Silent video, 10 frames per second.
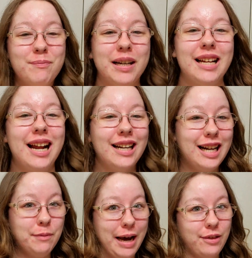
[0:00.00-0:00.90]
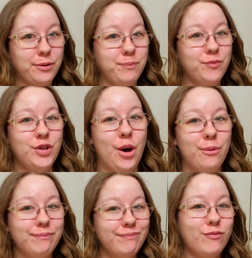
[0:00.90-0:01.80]
but I got a bathroom.
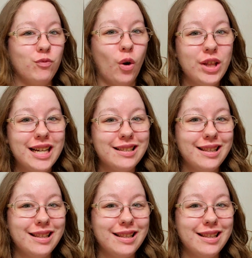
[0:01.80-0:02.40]
So roll the next